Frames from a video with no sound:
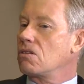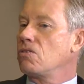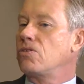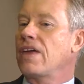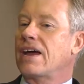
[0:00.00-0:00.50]

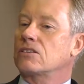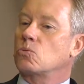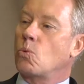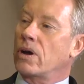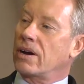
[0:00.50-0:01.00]
that's
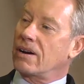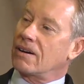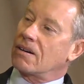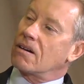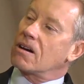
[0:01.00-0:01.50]

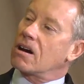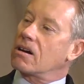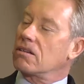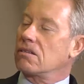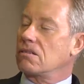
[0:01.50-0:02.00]
where
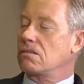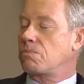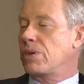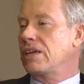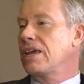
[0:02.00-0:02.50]

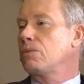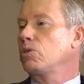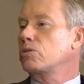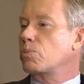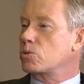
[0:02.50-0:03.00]
being
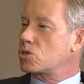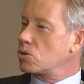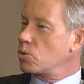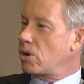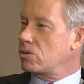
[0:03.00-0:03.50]
able to
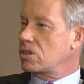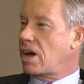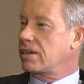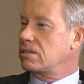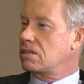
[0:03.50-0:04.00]
pursue those
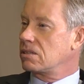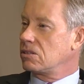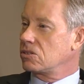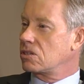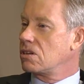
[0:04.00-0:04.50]

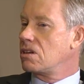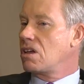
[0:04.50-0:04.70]
ideals